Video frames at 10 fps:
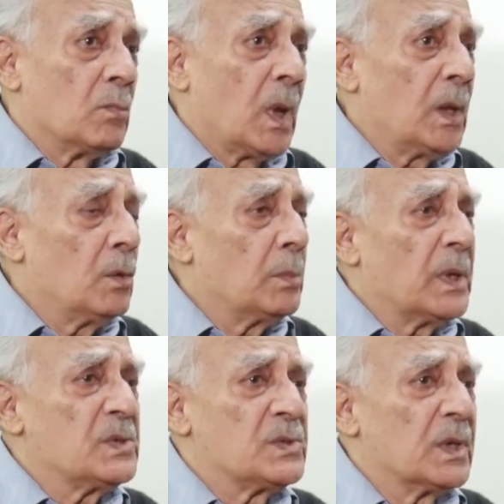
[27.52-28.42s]
I don't know,
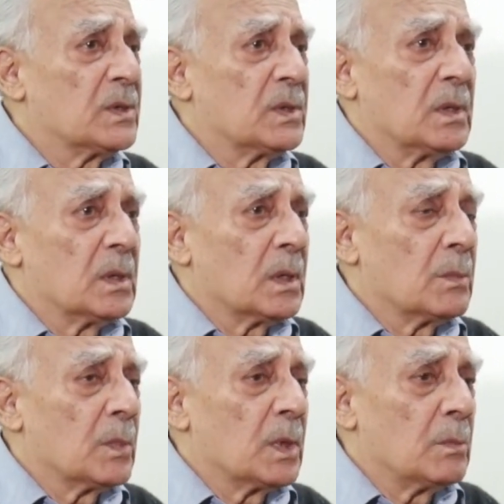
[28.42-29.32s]
by strict
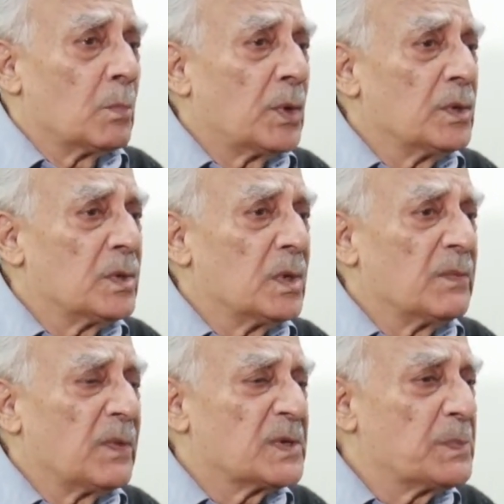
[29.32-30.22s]
monitoring
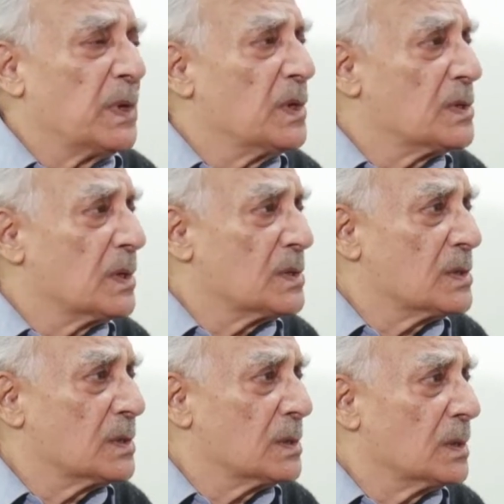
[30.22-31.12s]
of
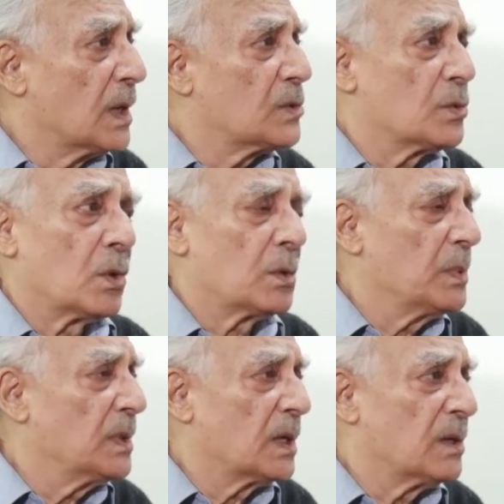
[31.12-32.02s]
expenditures. That should not
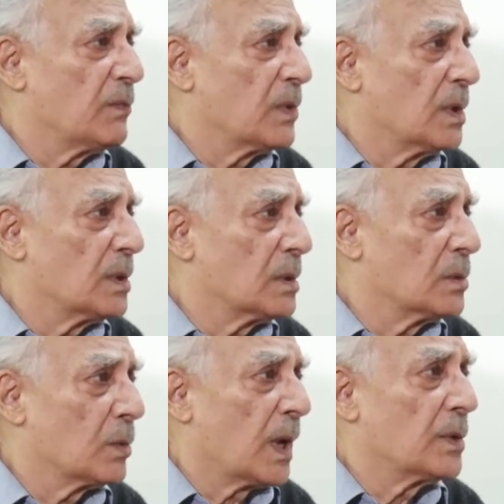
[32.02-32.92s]
be that difficult
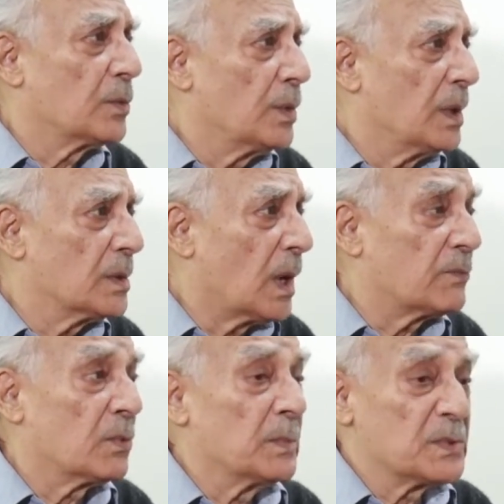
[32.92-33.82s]
to calculate.
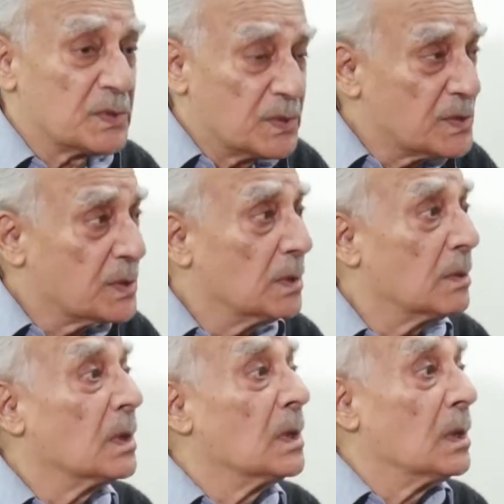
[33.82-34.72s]
After all, Mr.
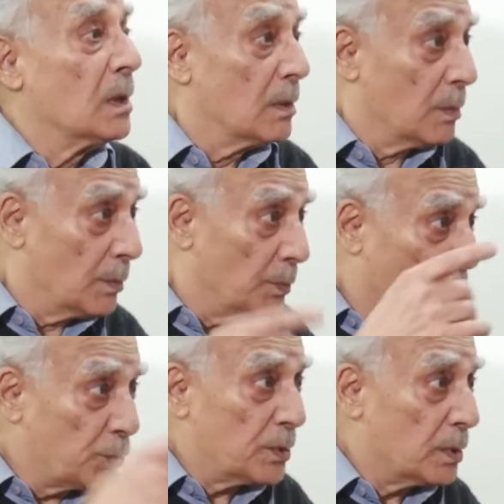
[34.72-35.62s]
Session
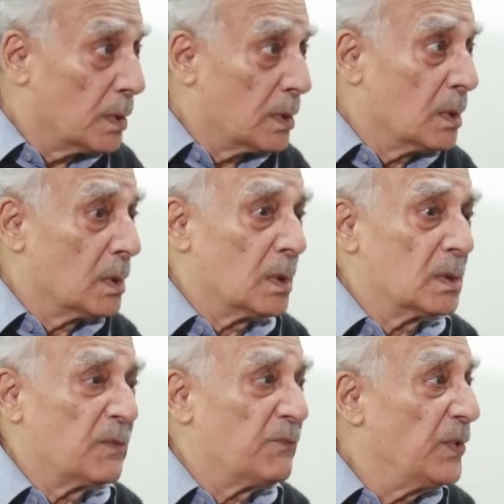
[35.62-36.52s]
put
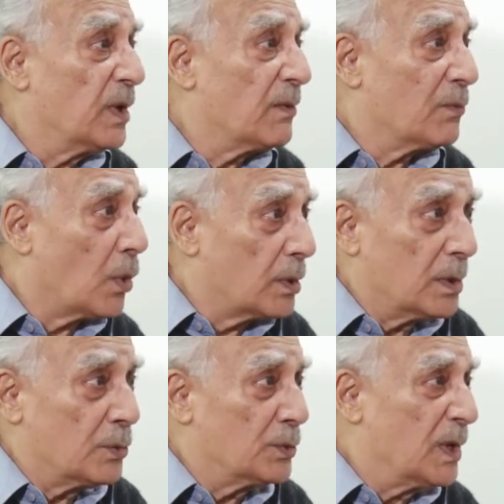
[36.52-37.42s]
the fear of God
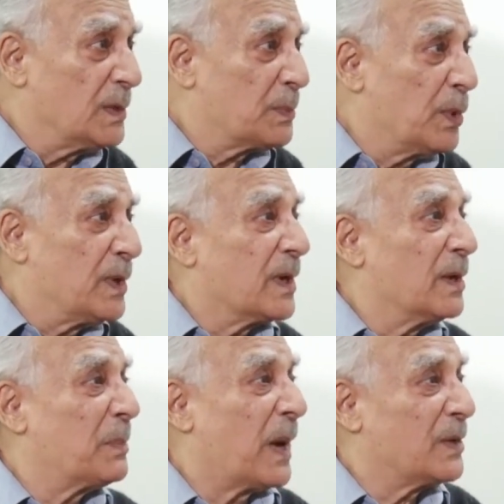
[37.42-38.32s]
into these
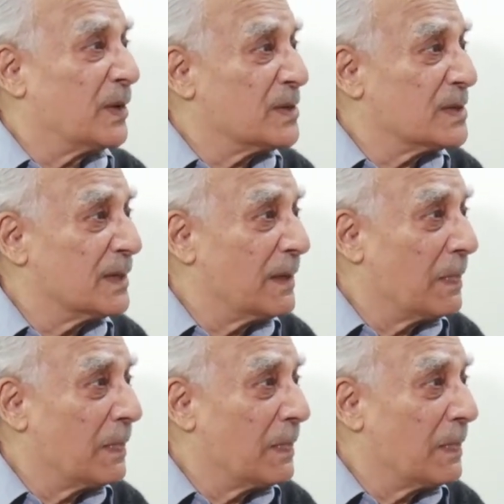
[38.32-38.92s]
political parties.